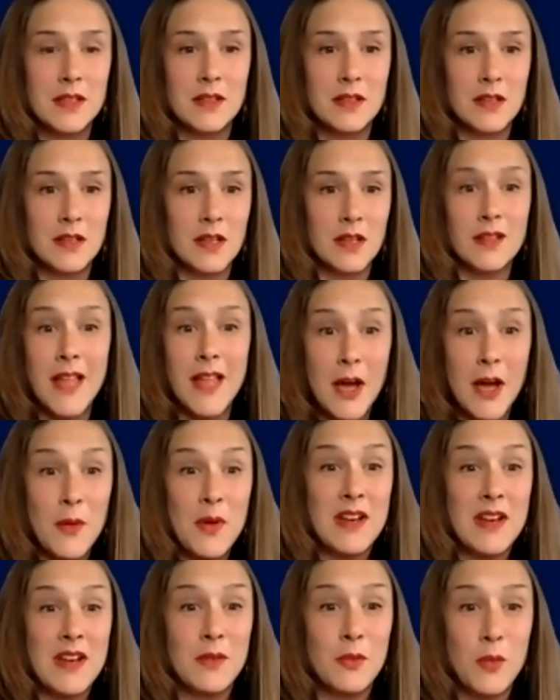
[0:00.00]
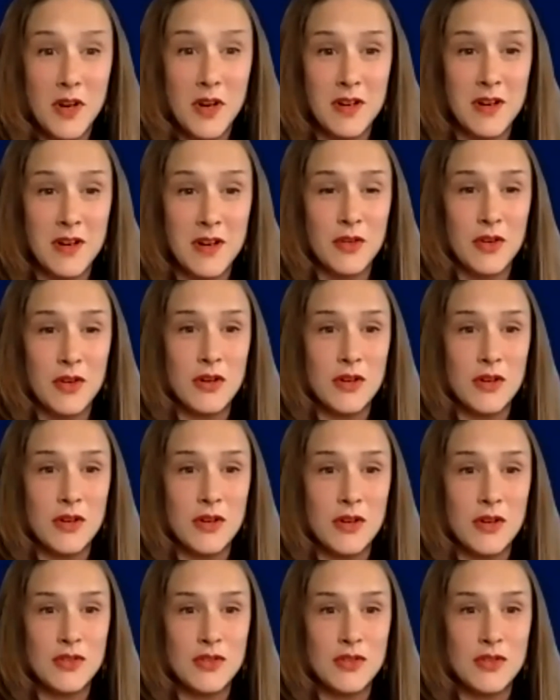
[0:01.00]
allowing one another
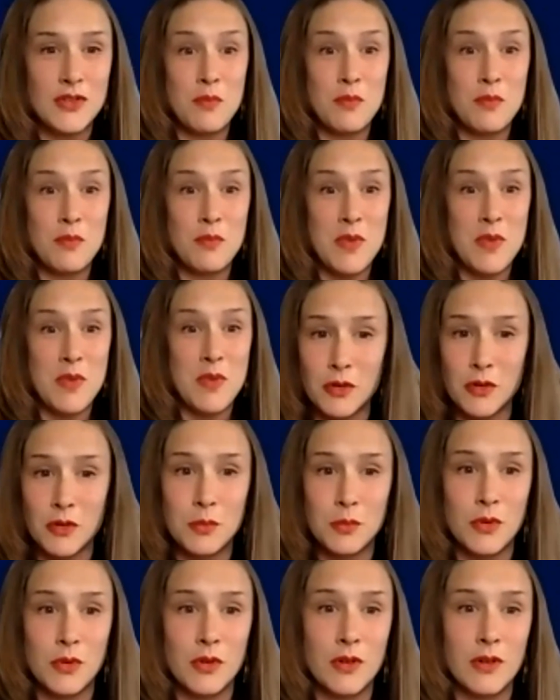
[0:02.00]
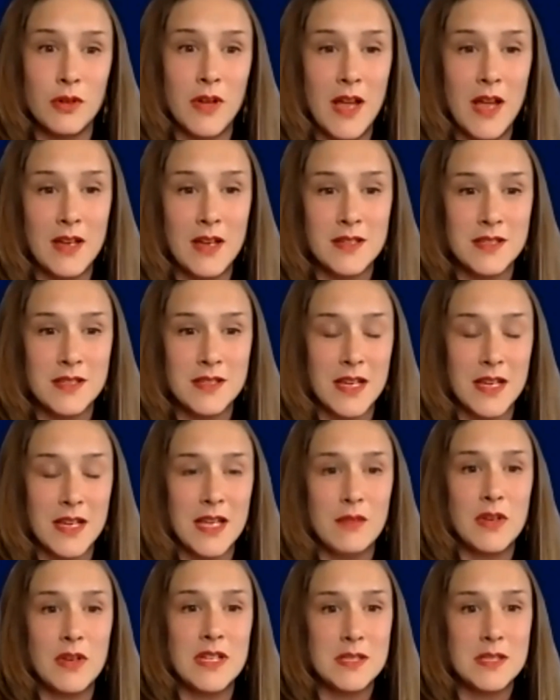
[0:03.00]
to be vulnerable and like
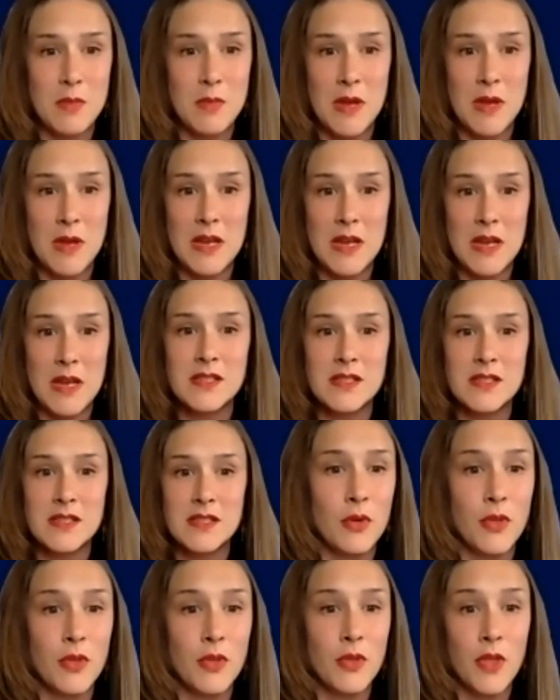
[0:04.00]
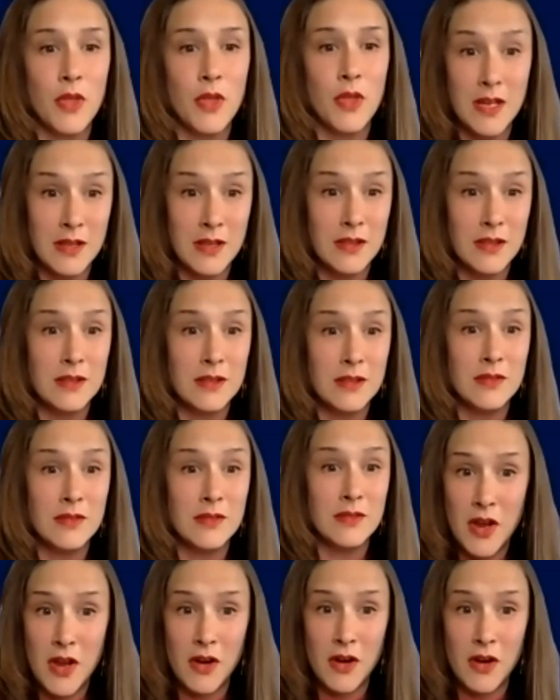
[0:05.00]
giving space to the people that are in
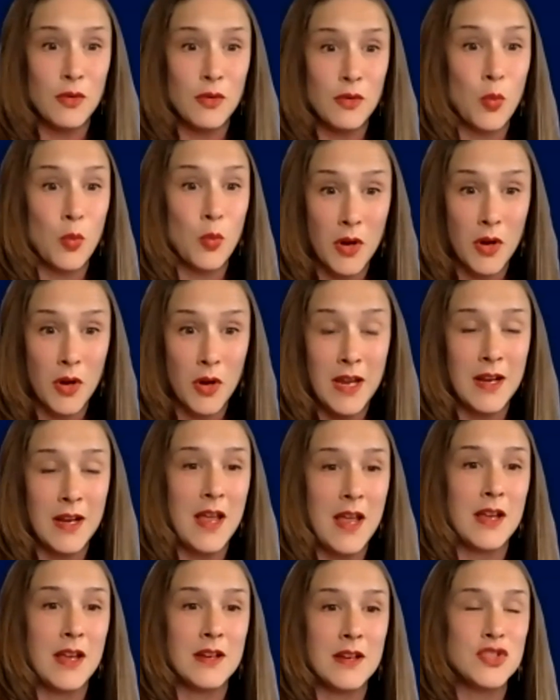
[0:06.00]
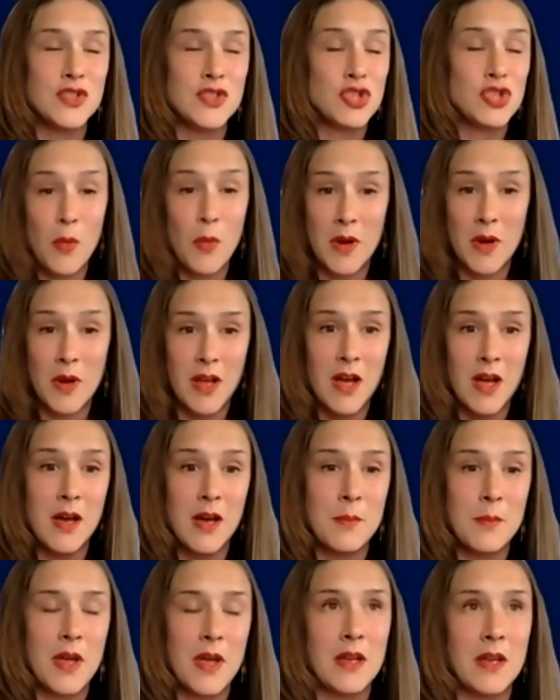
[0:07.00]
there working and showing up
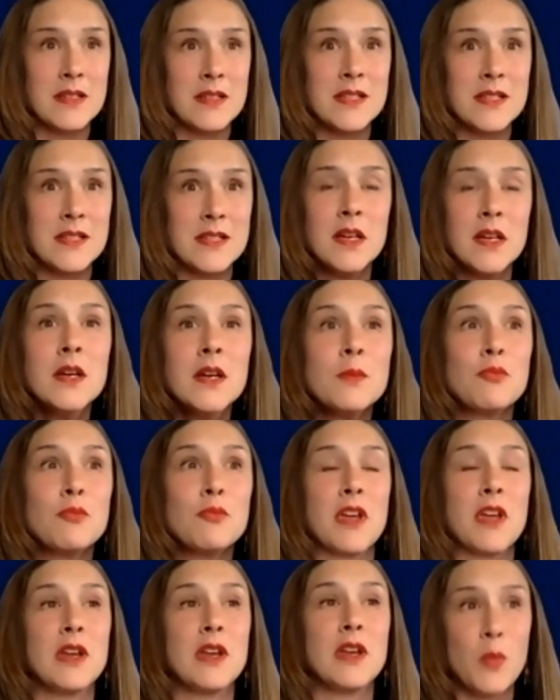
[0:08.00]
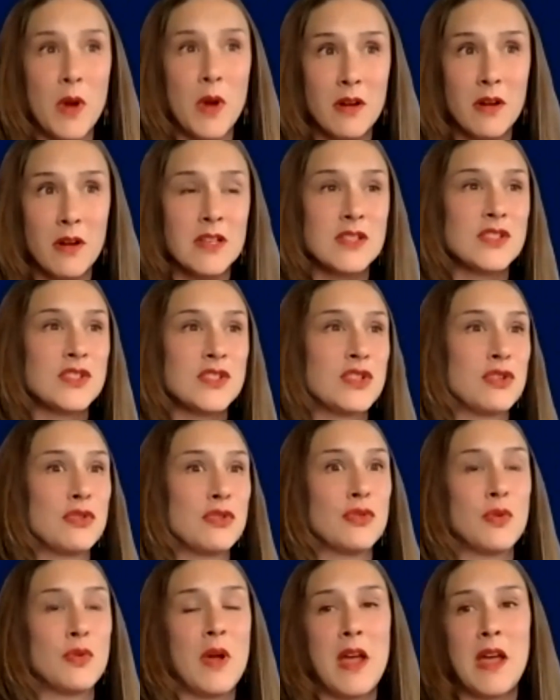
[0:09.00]
and bringing awareness
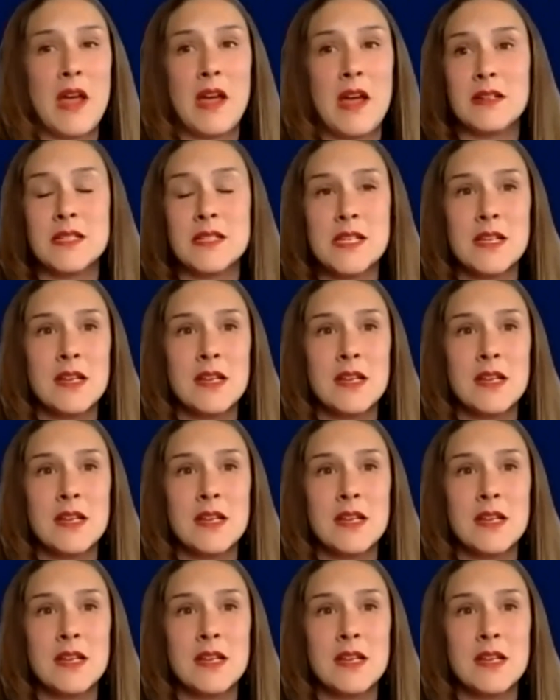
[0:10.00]
to and